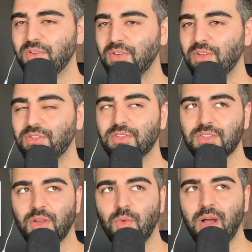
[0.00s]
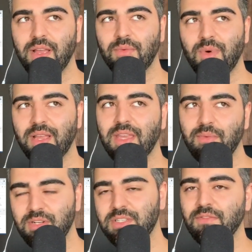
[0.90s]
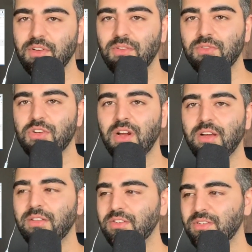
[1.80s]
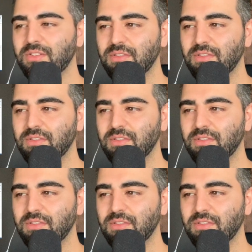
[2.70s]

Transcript: it's just like why can't we just have a new trial and just